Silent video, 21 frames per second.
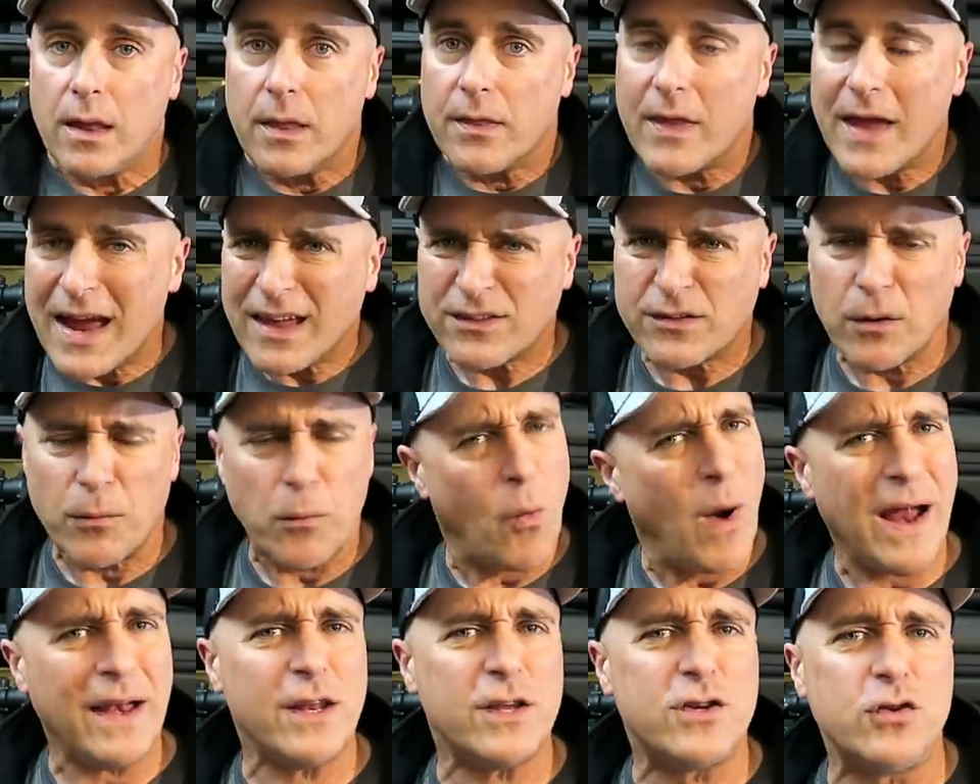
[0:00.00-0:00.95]
They asked him,
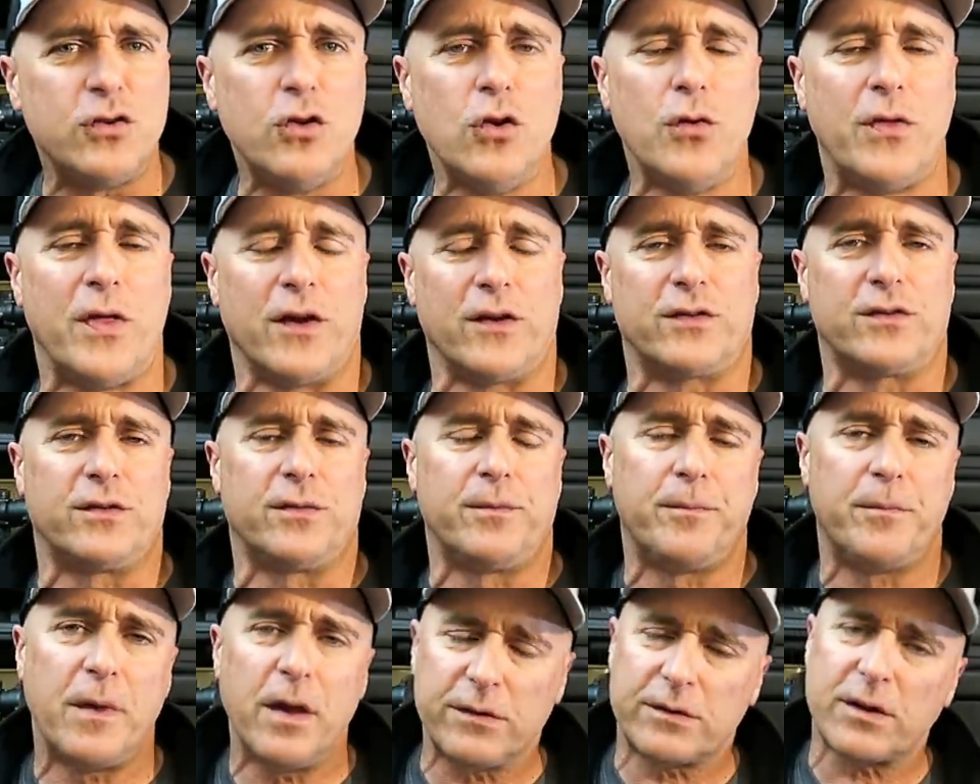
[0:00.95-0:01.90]
why did you do this?
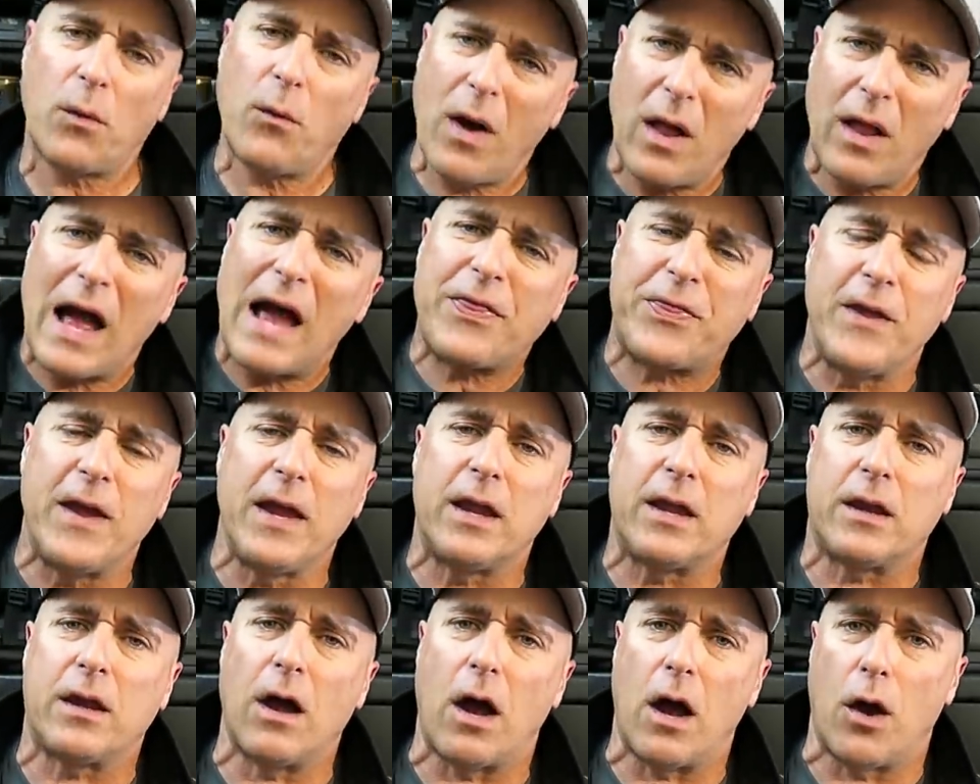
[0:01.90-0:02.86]
And he said, well, I
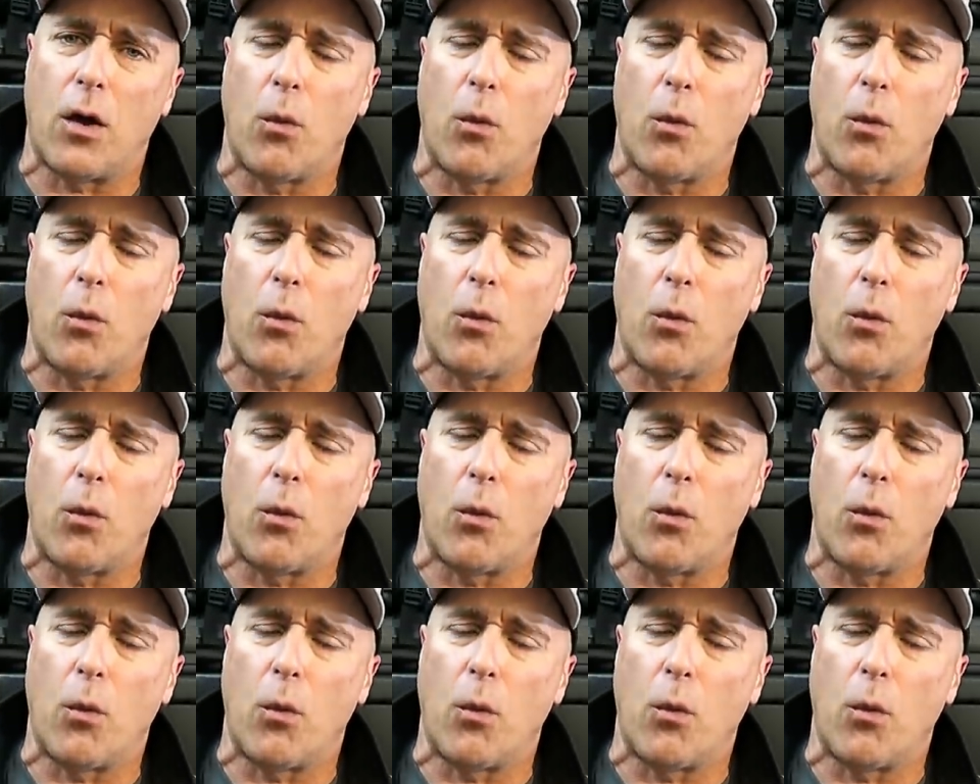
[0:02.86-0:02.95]
think